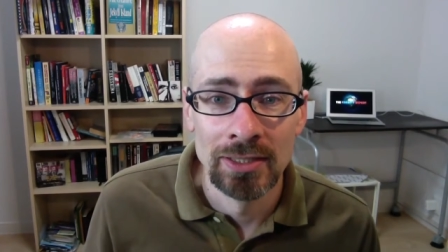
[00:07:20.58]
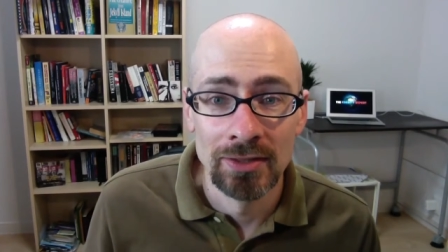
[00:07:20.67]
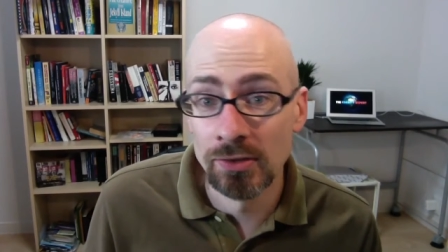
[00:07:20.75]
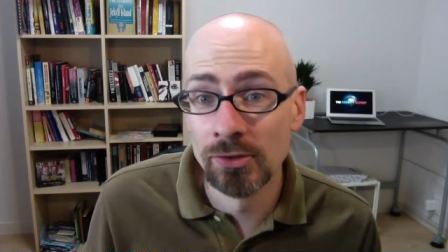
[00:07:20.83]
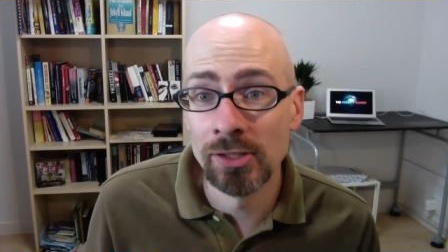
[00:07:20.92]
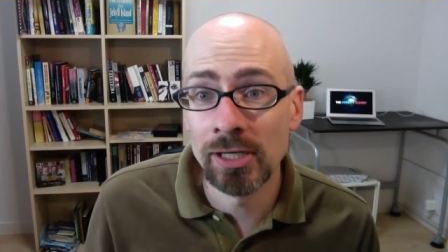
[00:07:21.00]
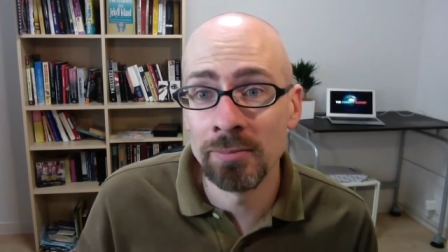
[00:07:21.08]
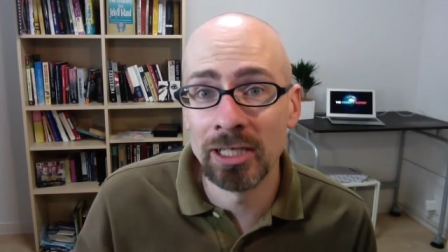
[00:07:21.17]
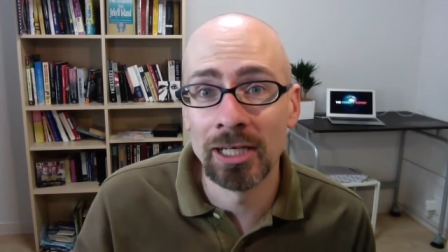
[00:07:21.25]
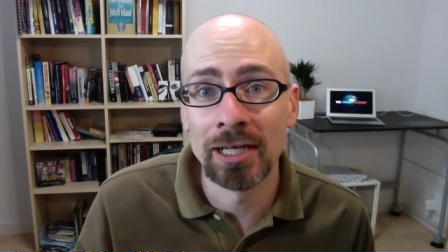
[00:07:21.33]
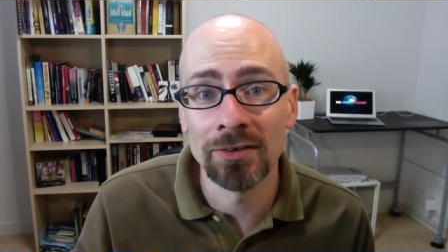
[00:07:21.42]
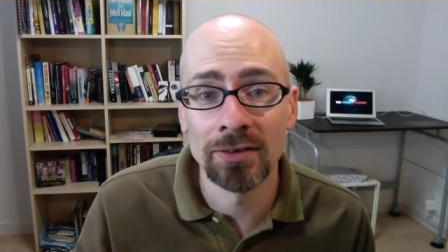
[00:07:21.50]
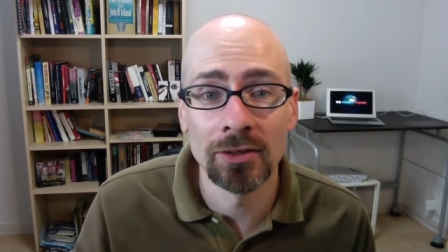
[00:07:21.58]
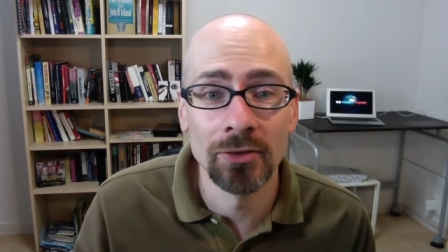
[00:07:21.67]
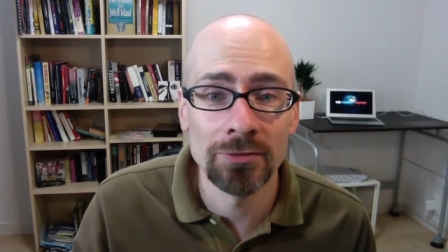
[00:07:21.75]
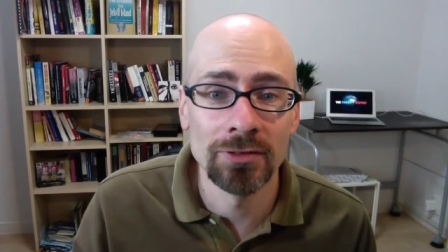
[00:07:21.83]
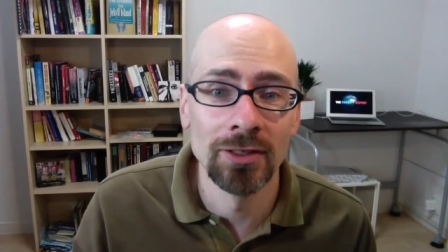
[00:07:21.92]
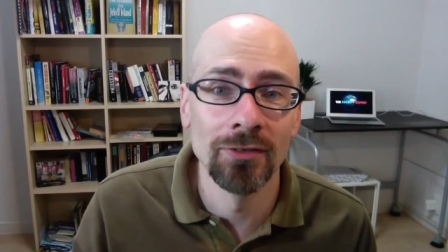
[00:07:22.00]
So, I mean, I guess the
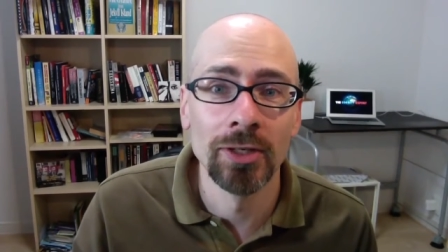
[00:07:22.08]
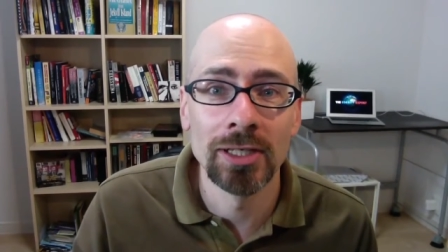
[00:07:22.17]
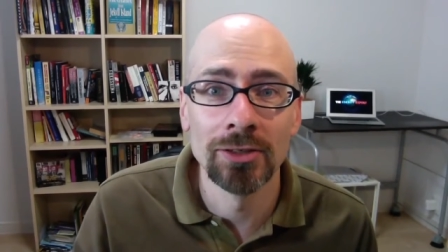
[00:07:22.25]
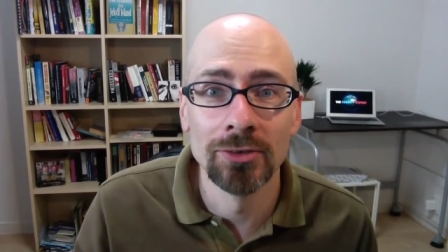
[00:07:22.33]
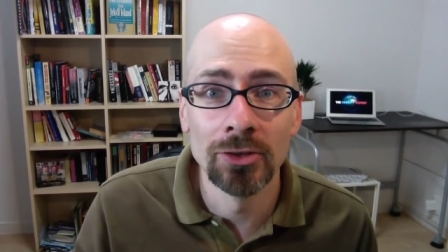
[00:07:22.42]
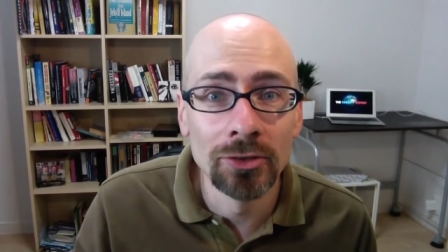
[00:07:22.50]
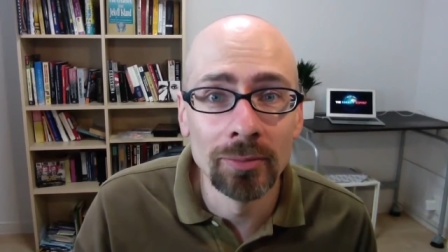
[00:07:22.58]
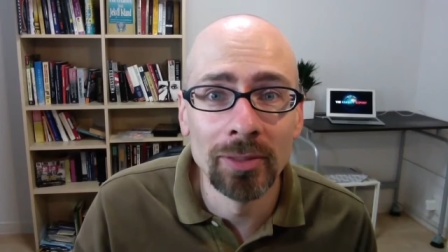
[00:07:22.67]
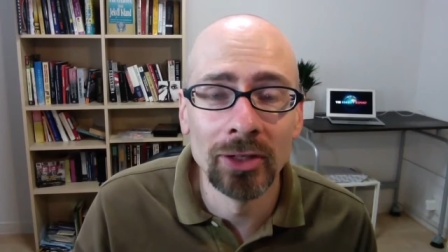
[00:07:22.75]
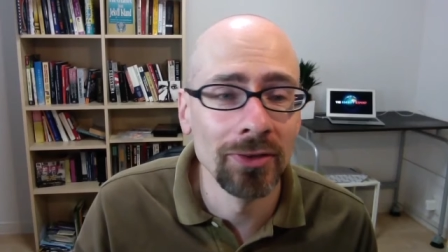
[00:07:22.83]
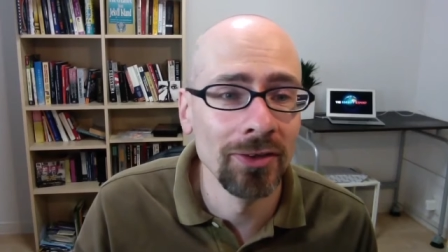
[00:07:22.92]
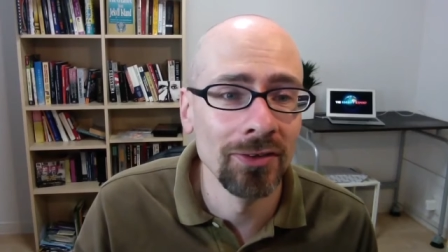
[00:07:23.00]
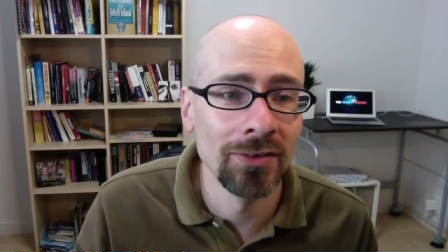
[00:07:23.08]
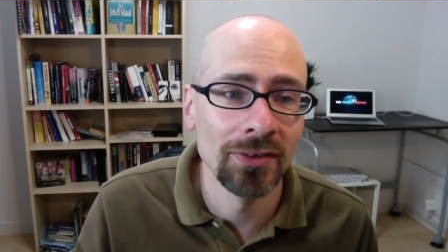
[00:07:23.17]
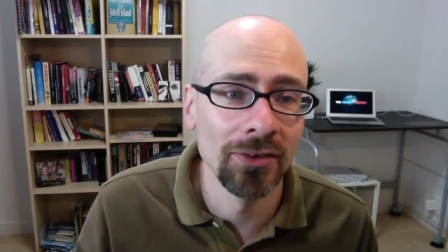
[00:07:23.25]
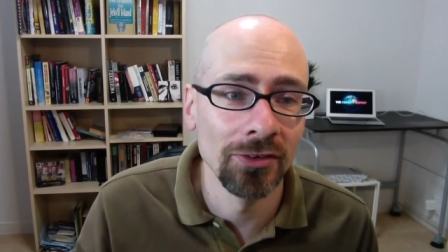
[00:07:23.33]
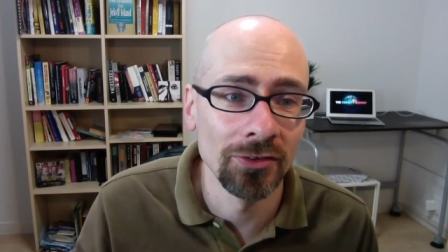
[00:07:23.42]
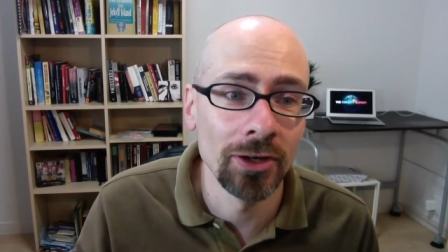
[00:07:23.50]
question is, what do you do about this
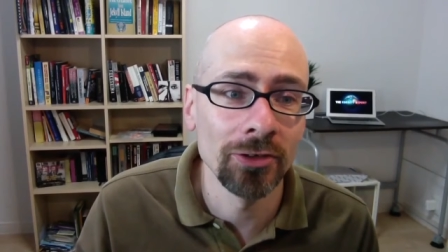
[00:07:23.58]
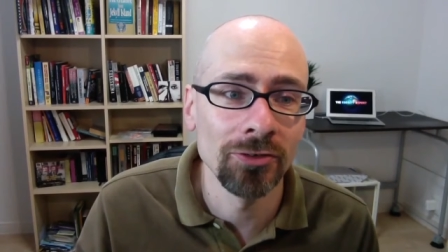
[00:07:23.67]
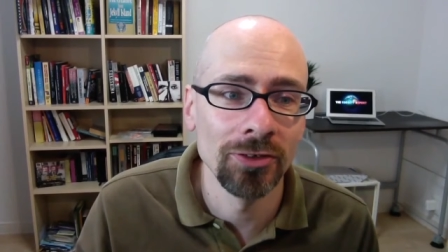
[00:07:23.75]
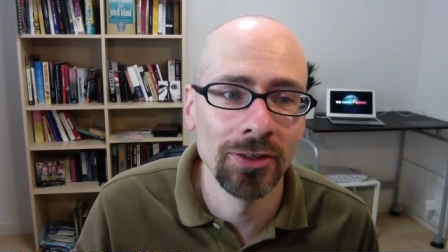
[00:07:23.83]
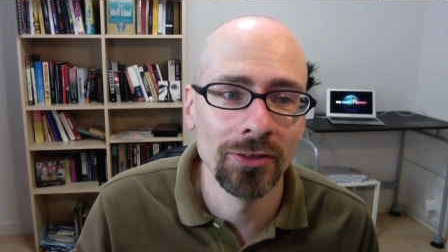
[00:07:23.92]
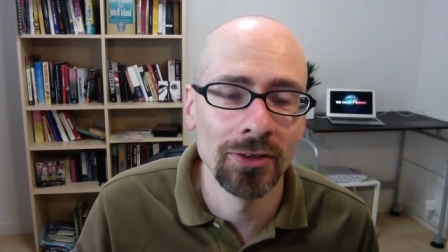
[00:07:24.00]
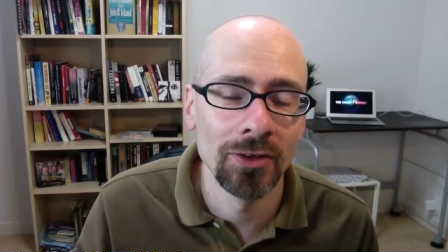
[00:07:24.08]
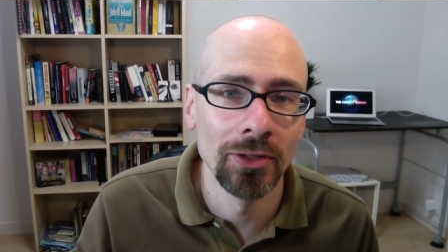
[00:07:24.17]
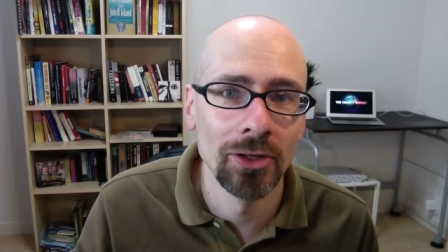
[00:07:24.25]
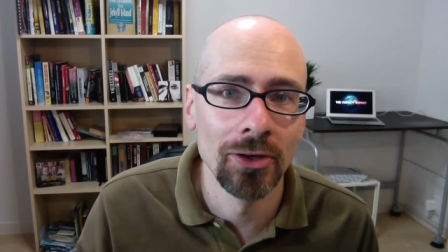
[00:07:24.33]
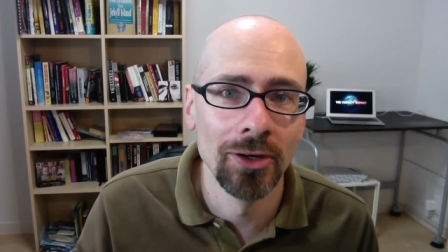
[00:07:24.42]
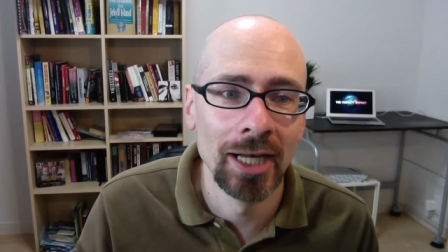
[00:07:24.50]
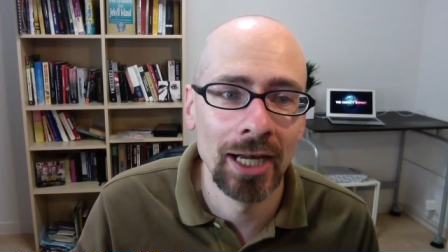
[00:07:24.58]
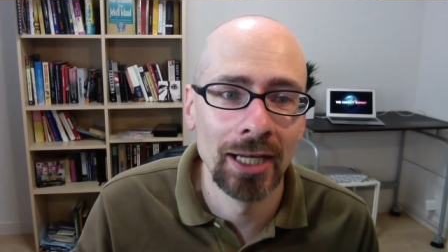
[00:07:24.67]
destruction that's going on?